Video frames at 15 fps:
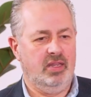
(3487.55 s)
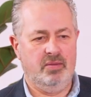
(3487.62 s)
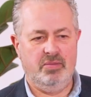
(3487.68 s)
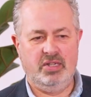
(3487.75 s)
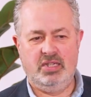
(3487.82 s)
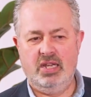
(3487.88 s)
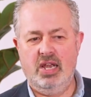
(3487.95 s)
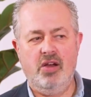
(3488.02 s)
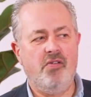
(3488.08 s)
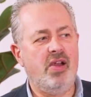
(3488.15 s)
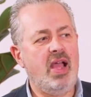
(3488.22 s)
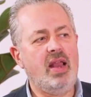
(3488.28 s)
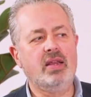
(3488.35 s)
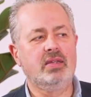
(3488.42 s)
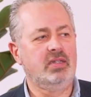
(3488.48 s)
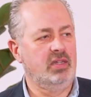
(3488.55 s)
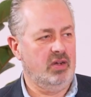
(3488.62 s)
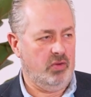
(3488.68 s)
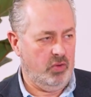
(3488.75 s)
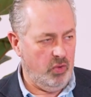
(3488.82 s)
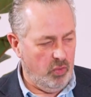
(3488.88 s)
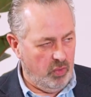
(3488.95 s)
the materiality,
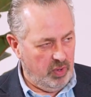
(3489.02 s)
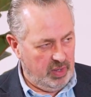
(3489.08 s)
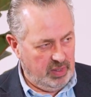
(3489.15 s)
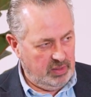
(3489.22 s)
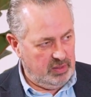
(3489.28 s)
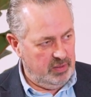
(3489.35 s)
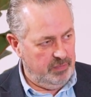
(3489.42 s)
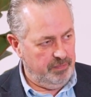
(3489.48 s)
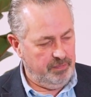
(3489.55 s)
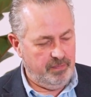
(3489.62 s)
I'll call it,